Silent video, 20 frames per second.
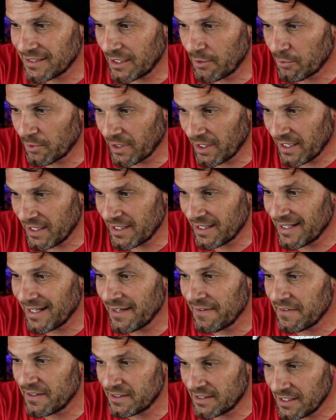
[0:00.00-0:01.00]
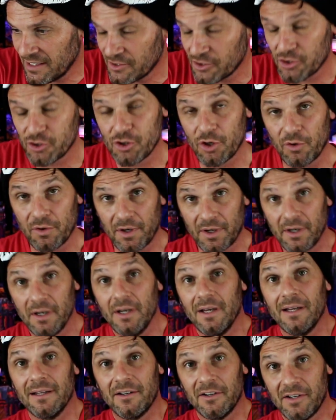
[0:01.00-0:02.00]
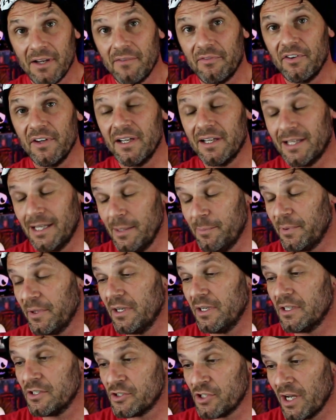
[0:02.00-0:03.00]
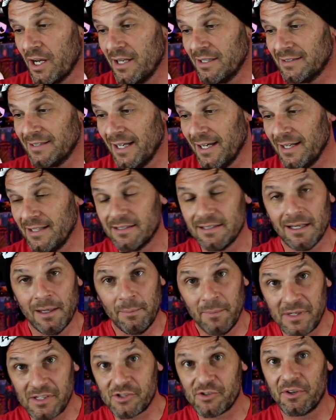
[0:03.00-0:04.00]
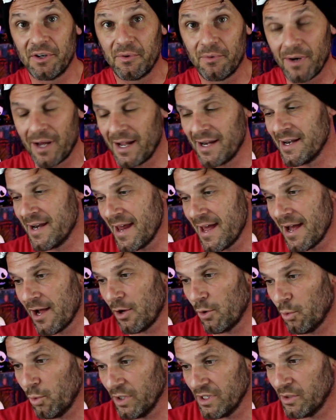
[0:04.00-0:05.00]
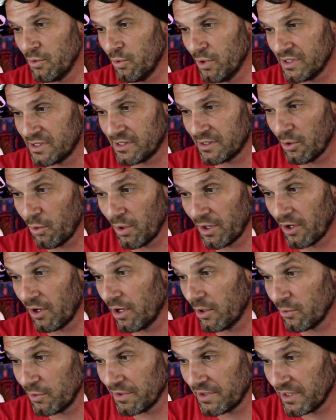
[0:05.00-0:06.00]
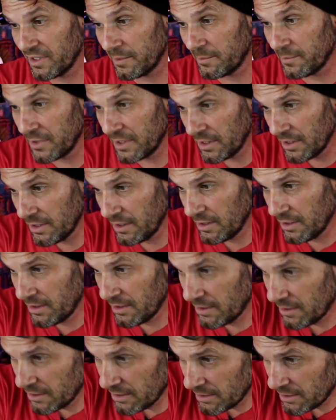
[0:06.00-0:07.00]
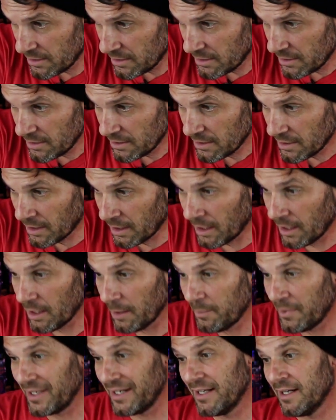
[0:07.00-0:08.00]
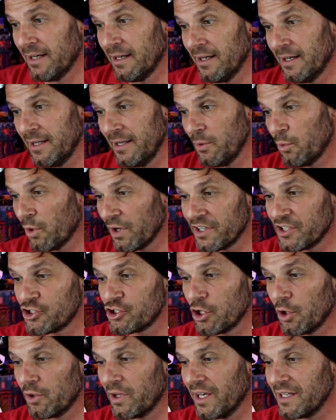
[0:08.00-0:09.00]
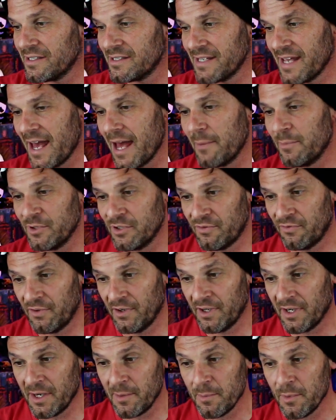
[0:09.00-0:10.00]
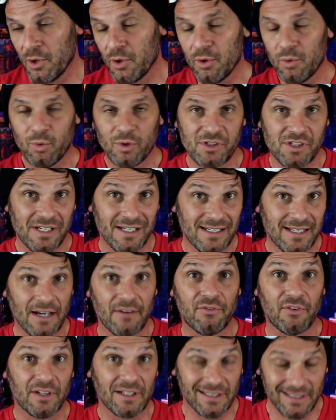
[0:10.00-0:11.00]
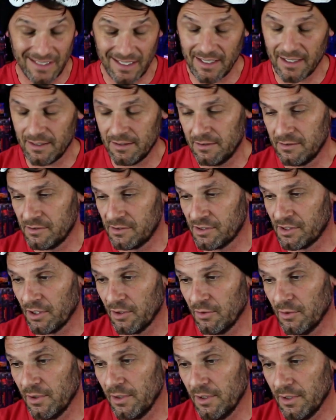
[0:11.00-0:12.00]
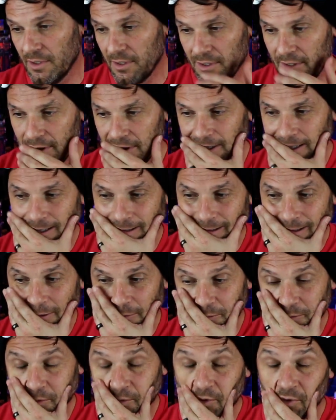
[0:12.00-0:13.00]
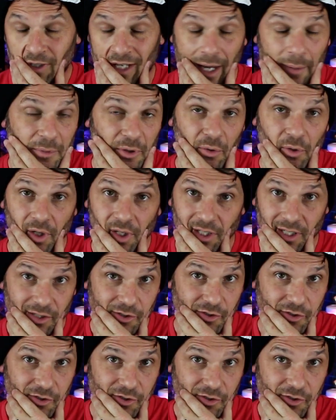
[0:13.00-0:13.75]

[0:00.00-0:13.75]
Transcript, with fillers: Tate related in the teaser. So they're definitely keeping John Tate a mystery right now. What's going on with him? But he wanted to showcase the atmosphere and mood, which he definitely did. So got me really